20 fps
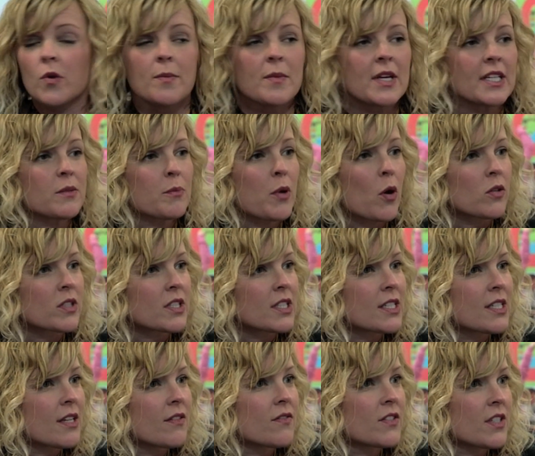we made a
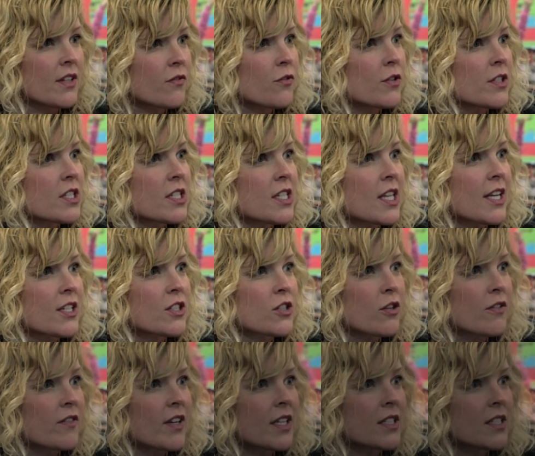positive difference to their
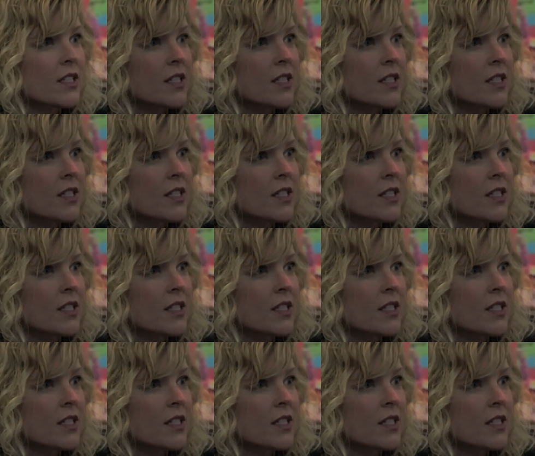service.